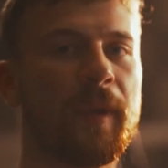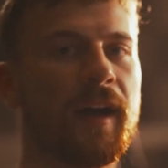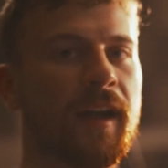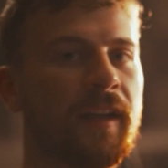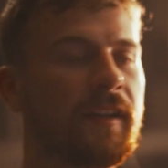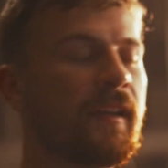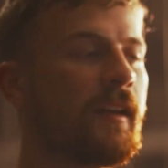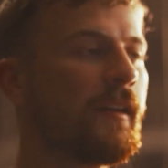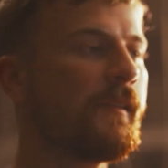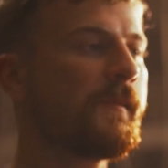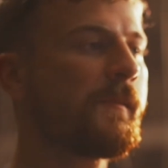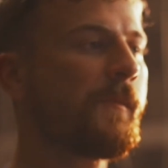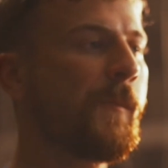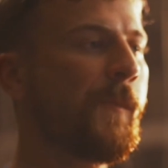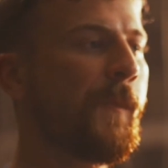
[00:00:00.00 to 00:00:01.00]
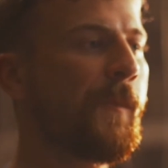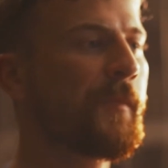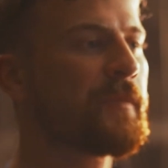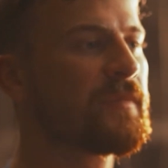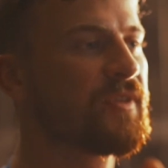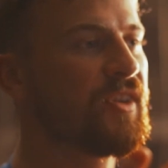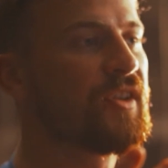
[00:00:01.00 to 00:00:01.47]
mind,
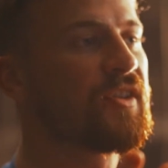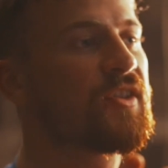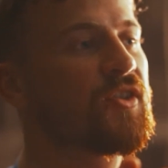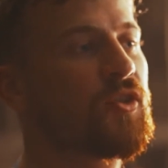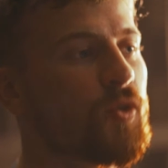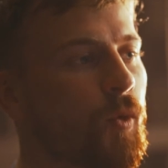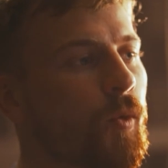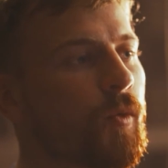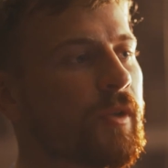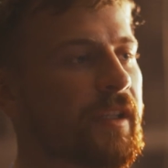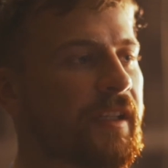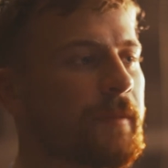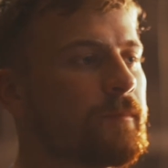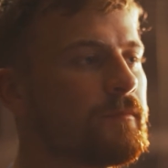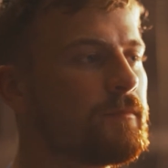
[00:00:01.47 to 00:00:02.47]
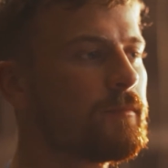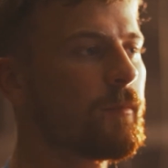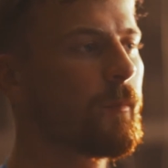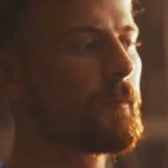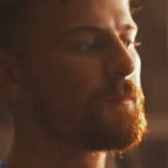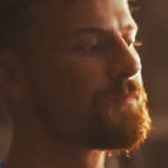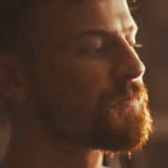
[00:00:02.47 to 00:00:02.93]
the story
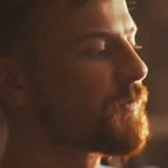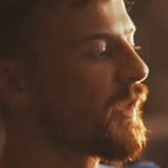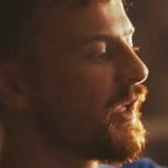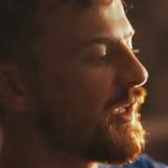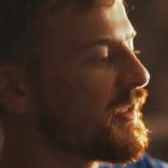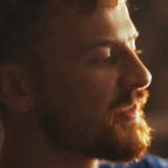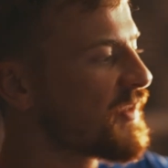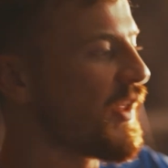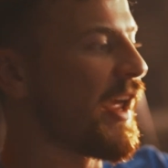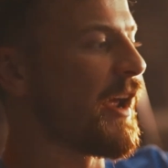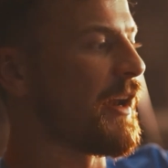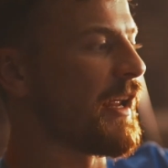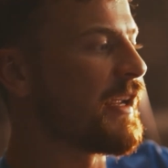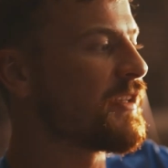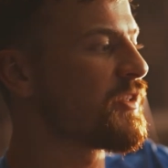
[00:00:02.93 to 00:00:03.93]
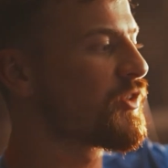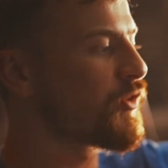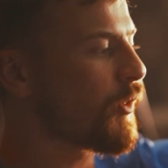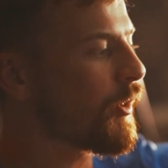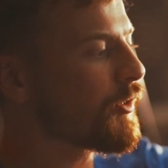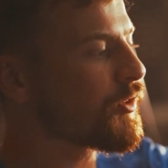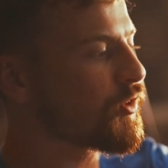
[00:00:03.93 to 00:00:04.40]
is that a
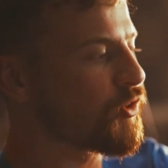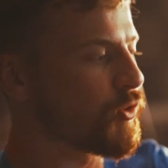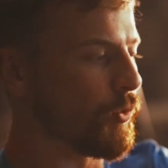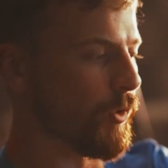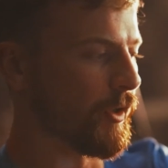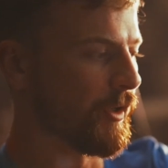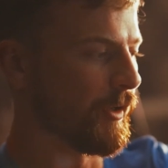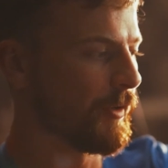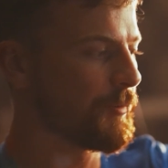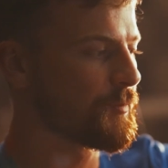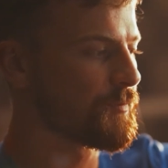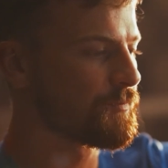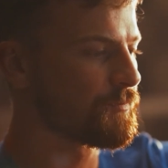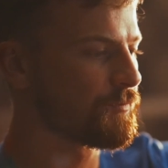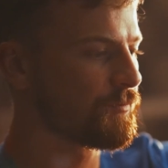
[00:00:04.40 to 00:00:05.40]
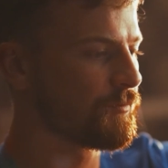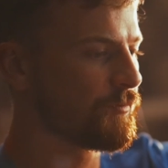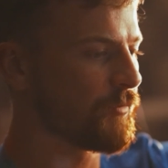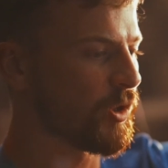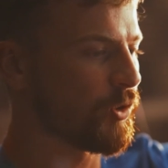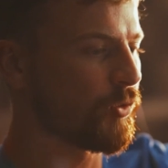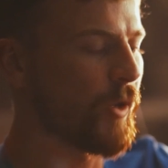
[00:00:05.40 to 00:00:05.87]
Star Destroyer
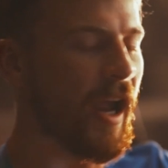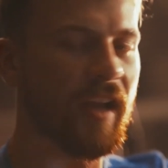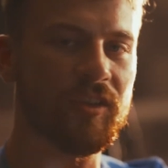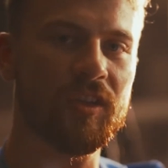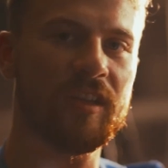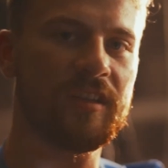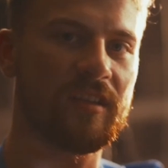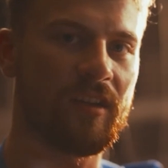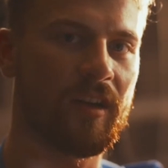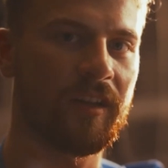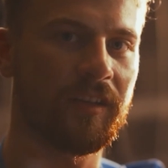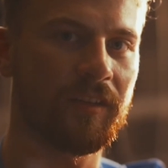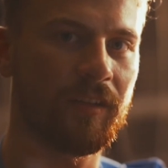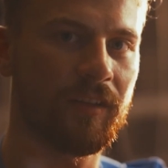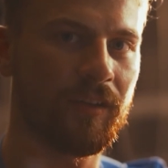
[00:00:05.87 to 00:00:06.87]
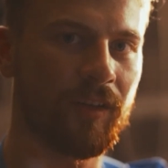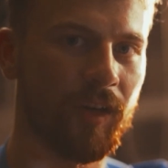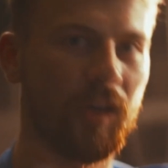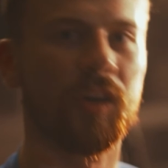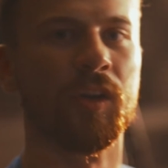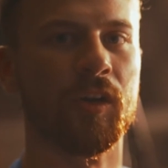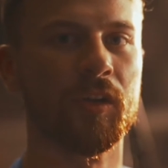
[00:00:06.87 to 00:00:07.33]
crashes on
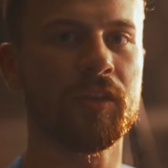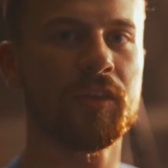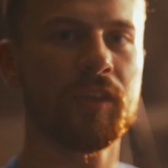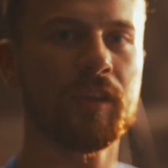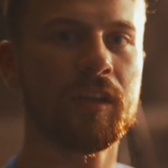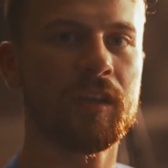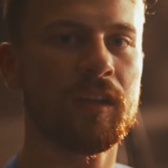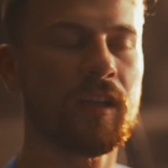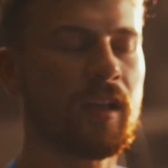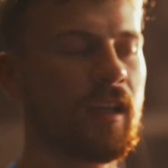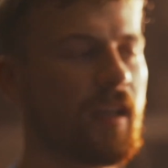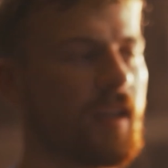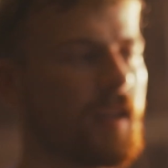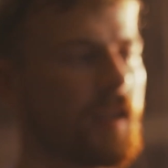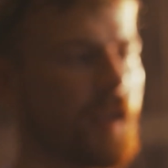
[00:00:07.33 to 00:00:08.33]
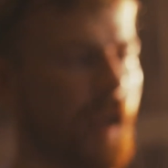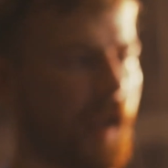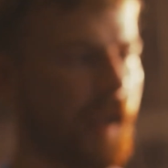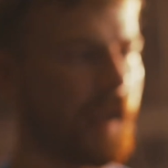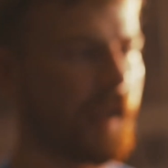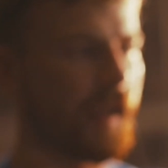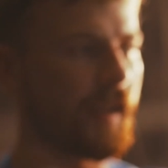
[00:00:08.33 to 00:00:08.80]
Earth
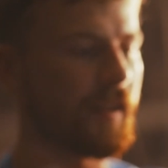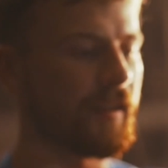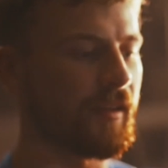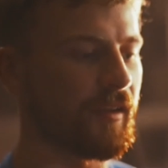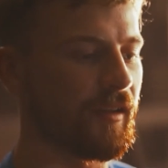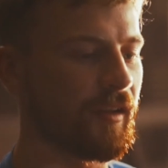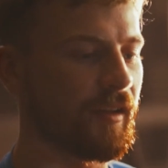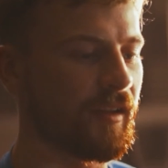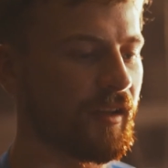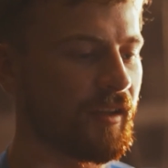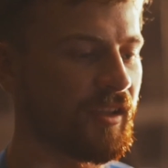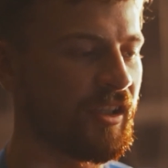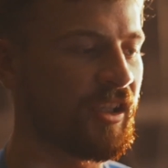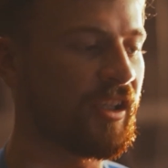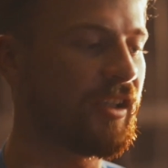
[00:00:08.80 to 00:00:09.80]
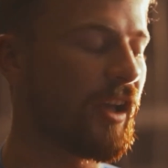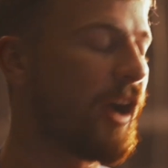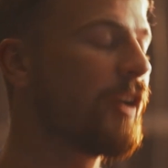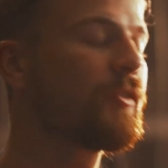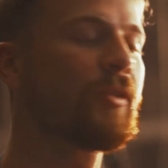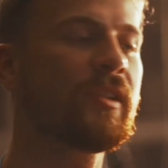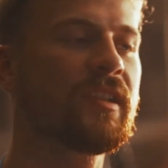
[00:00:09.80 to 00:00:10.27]
and
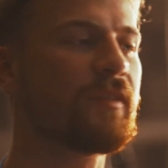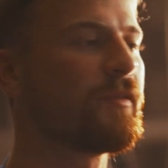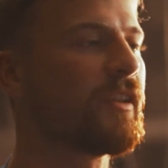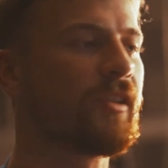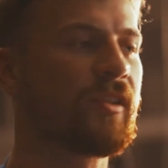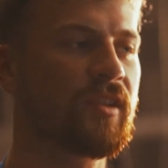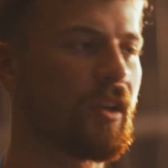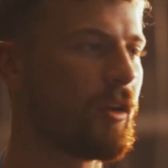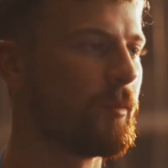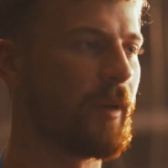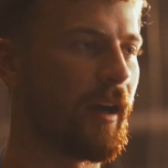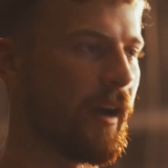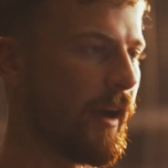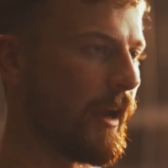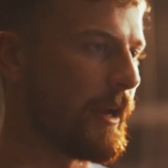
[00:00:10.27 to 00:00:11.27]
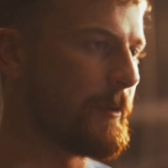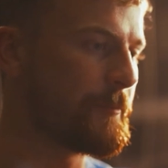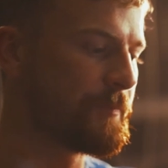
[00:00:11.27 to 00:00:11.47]
hundreds of years go by